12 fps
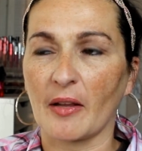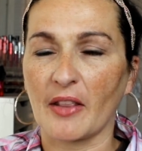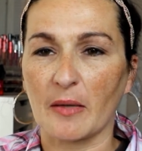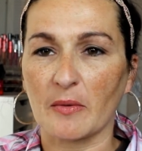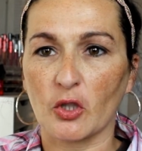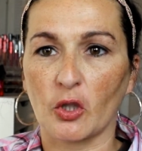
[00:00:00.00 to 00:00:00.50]
I
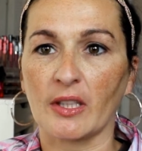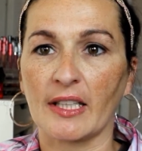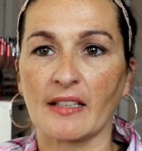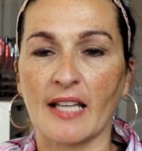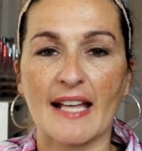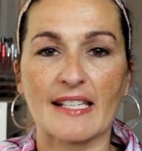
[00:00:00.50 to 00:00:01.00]
think it was early
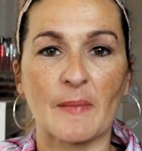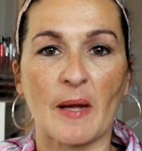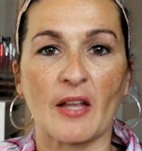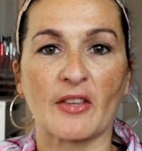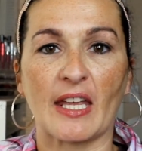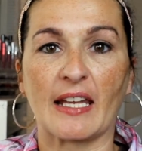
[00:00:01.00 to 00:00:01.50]
in last
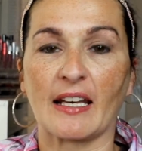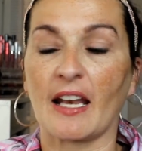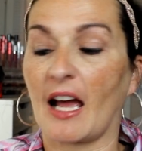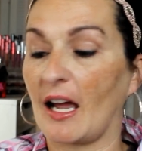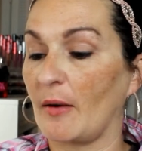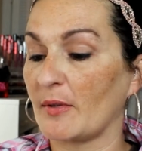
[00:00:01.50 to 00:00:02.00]
month and
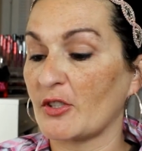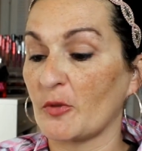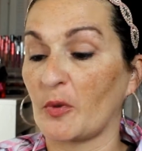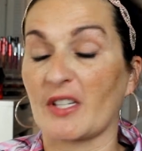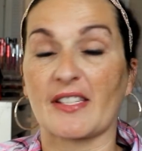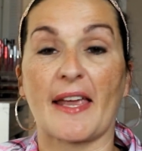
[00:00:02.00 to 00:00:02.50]
I was
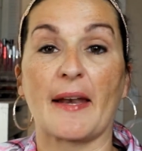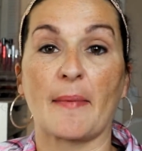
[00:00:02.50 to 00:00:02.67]
super excited